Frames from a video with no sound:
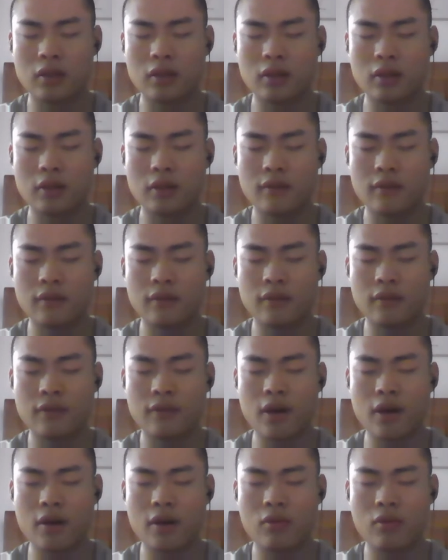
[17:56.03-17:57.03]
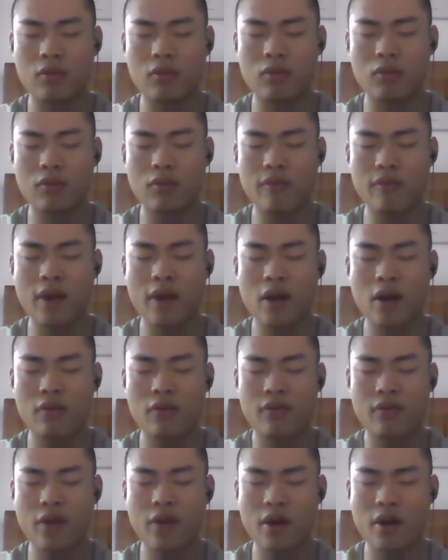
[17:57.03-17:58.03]
Very
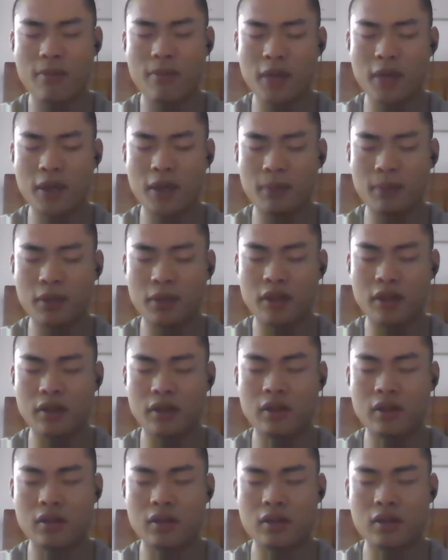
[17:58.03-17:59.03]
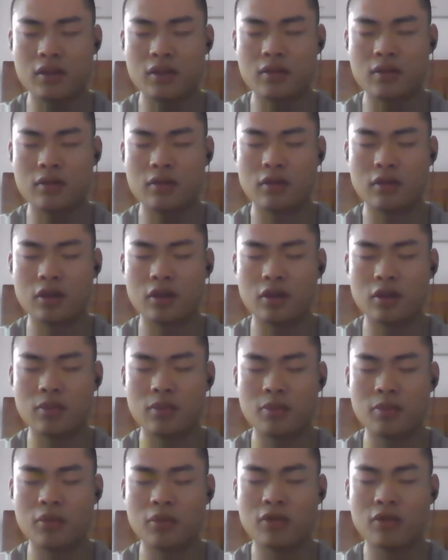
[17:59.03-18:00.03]
well maybe
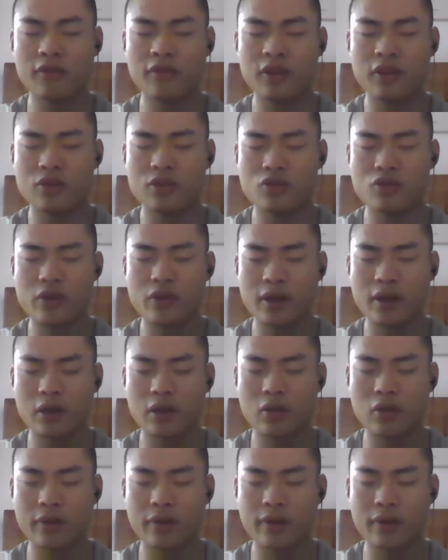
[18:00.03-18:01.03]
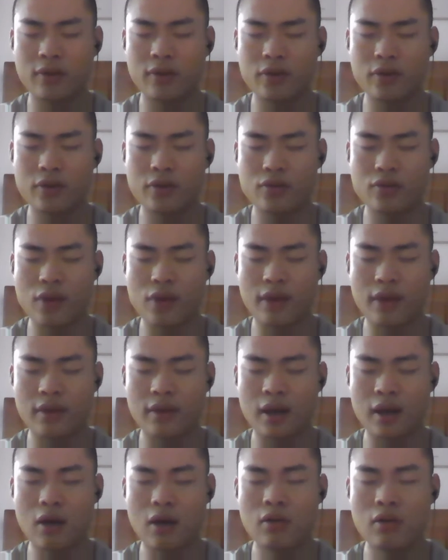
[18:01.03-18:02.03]
moving really quickly right
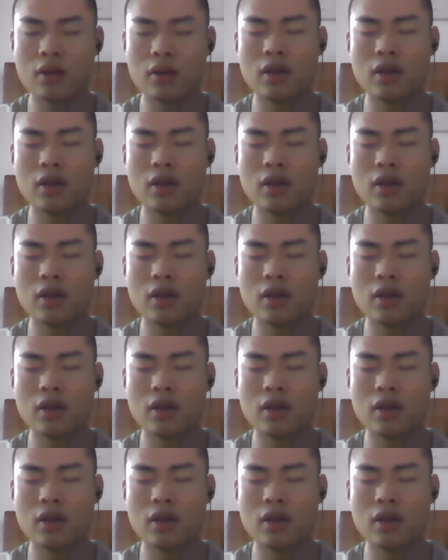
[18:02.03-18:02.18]
now.